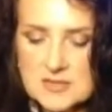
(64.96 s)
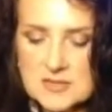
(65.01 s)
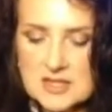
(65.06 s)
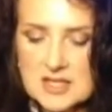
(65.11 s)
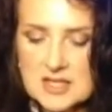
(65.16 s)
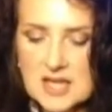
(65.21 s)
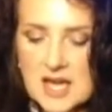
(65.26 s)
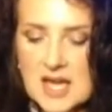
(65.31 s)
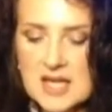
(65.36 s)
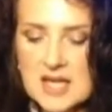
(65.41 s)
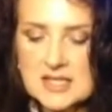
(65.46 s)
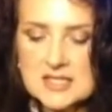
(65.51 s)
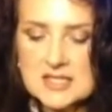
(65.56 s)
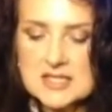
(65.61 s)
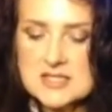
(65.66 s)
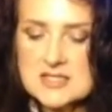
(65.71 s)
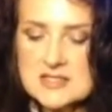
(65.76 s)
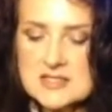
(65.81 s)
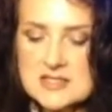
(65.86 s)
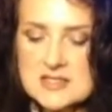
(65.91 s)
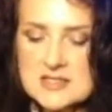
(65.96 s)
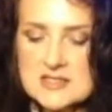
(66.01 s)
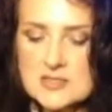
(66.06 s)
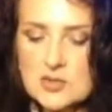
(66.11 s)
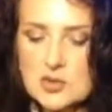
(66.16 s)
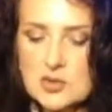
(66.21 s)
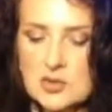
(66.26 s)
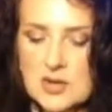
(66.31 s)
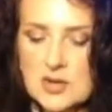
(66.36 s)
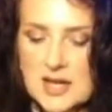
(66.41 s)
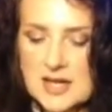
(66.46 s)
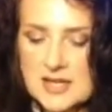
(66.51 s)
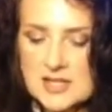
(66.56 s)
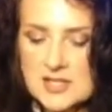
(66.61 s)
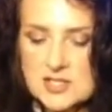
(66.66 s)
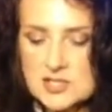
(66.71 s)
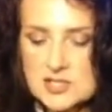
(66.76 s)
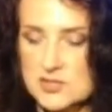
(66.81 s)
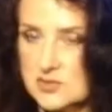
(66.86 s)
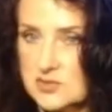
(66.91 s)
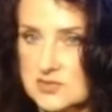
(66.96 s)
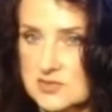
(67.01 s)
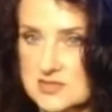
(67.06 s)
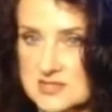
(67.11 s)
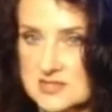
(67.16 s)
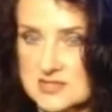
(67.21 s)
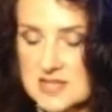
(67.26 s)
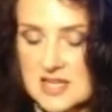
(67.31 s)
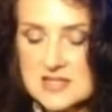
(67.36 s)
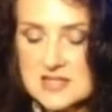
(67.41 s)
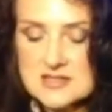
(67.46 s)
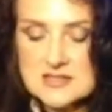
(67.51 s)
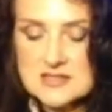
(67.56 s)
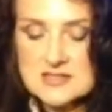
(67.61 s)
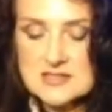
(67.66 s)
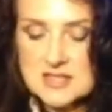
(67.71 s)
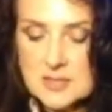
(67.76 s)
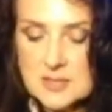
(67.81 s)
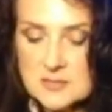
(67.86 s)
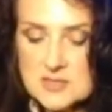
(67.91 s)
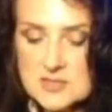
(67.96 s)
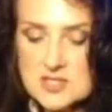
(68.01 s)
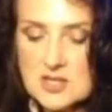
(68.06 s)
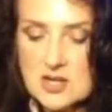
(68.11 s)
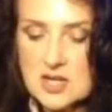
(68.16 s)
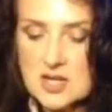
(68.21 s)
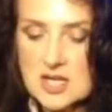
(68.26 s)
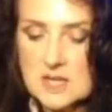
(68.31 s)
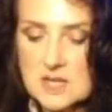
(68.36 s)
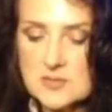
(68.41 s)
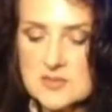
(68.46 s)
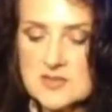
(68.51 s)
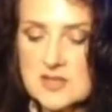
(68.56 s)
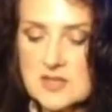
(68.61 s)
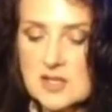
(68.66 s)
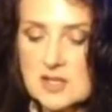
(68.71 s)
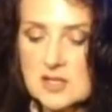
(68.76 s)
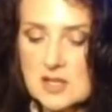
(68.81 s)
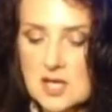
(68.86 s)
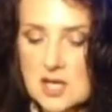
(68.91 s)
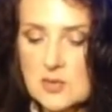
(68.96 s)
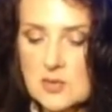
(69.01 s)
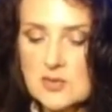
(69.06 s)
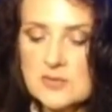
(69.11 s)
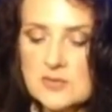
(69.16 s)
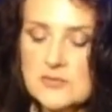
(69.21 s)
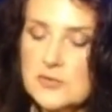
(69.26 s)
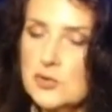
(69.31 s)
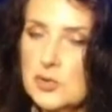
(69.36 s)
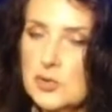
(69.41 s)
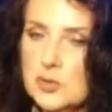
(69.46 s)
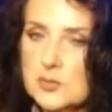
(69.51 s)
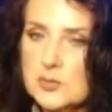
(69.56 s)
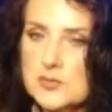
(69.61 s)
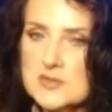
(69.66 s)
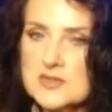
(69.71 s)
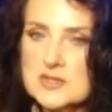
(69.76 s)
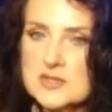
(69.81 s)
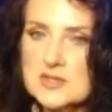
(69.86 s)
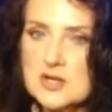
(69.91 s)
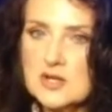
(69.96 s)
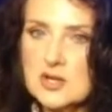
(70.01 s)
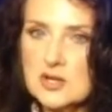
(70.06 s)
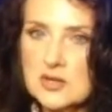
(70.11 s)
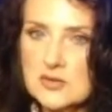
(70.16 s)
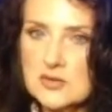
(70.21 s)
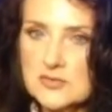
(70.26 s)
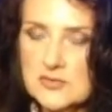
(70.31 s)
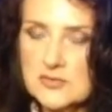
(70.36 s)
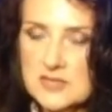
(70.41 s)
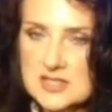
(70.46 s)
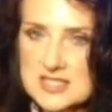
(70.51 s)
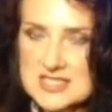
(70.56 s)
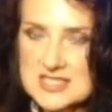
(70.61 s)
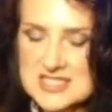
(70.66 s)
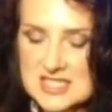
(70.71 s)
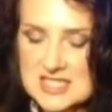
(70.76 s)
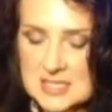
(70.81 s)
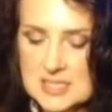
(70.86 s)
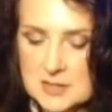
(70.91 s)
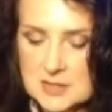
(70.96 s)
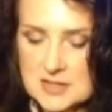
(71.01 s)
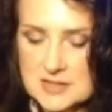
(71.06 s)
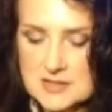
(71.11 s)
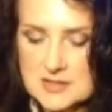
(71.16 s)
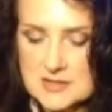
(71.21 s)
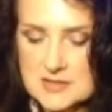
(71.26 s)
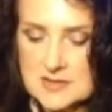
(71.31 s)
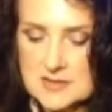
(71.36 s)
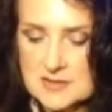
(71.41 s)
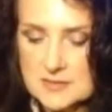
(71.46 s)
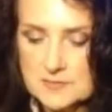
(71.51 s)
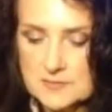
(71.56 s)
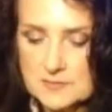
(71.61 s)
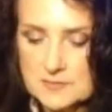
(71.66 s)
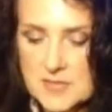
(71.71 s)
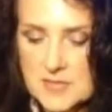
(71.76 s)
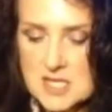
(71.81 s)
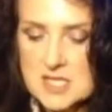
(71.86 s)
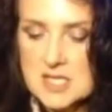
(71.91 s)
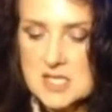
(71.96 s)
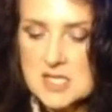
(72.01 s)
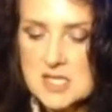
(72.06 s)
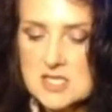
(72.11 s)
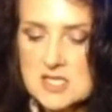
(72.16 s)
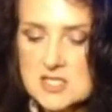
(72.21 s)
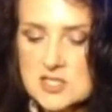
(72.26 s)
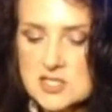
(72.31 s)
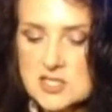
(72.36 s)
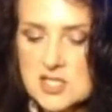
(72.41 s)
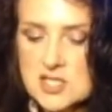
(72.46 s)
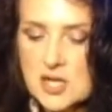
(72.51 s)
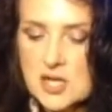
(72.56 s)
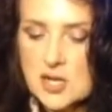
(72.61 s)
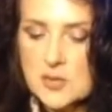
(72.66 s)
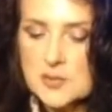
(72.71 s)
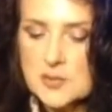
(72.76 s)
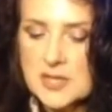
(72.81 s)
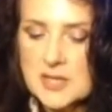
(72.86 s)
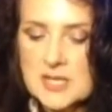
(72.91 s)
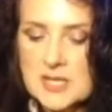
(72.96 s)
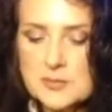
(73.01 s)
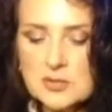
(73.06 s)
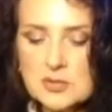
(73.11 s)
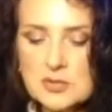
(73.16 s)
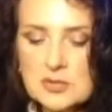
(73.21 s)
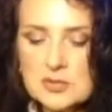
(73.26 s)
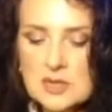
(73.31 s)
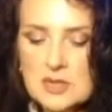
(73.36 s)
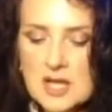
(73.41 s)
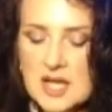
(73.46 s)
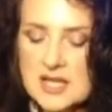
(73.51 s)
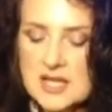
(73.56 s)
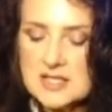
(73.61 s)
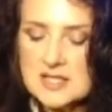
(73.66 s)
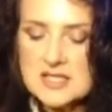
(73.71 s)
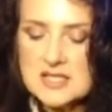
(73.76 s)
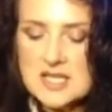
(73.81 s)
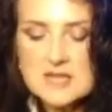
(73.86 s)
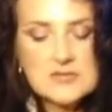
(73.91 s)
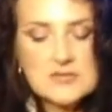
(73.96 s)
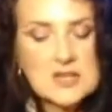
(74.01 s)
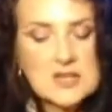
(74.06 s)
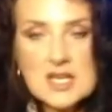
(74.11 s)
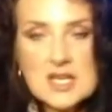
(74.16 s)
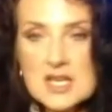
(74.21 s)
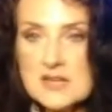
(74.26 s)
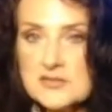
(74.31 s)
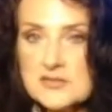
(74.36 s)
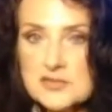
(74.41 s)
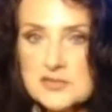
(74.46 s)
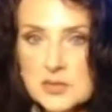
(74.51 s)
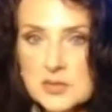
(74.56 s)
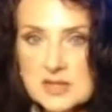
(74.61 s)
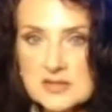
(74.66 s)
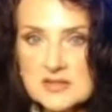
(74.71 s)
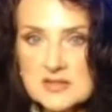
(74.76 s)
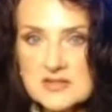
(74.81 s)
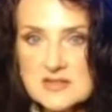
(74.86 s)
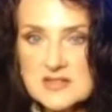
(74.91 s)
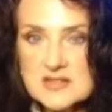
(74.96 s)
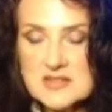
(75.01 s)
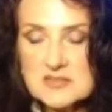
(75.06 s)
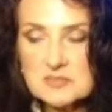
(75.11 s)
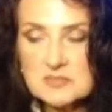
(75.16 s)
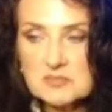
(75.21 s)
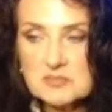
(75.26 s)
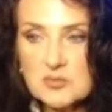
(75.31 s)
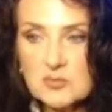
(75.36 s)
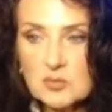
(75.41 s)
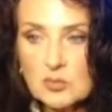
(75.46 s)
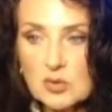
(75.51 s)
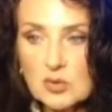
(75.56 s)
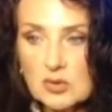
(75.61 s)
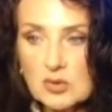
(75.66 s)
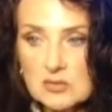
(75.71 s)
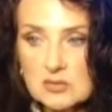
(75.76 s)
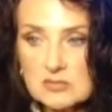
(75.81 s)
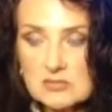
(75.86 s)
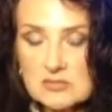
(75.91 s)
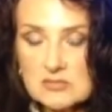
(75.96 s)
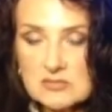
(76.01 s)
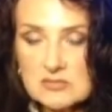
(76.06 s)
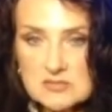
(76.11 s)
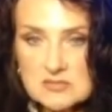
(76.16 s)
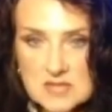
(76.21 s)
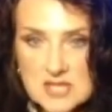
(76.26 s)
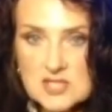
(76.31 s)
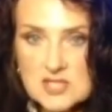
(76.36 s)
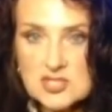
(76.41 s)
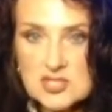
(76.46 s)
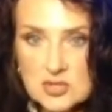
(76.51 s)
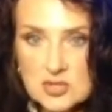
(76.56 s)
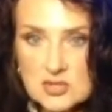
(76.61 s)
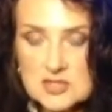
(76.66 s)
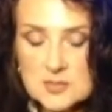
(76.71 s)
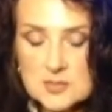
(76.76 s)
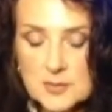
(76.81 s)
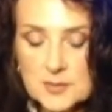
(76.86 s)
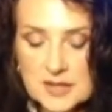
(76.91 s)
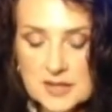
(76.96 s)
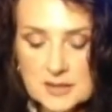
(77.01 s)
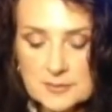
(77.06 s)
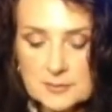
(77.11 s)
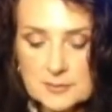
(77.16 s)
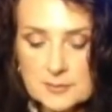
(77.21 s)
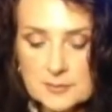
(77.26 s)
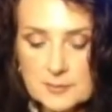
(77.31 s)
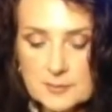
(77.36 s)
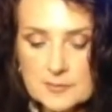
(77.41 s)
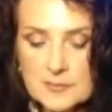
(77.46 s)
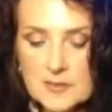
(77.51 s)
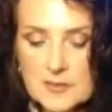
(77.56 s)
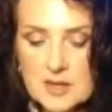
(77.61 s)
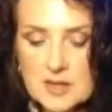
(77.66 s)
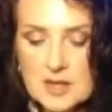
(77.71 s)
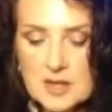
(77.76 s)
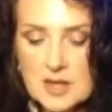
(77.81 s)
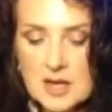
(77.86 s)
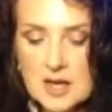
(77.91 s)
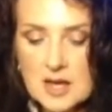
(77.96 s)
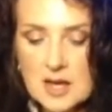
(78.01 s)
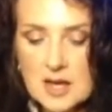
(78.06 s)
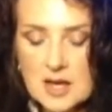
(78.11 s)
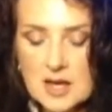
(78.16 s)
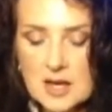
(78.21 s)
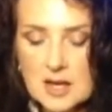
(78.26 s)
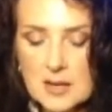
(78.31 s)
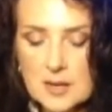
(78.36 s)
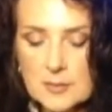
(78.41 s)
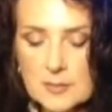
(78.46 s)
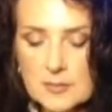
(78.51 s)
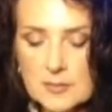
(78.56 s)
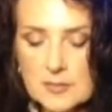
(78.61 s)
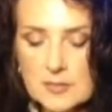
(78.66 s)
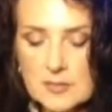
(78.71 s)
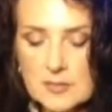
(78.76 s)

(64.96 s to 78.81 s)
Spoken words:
guardians or angels, and sometimes lower forms of demons. Shadow people are never loved ones. Well, that shocked me. And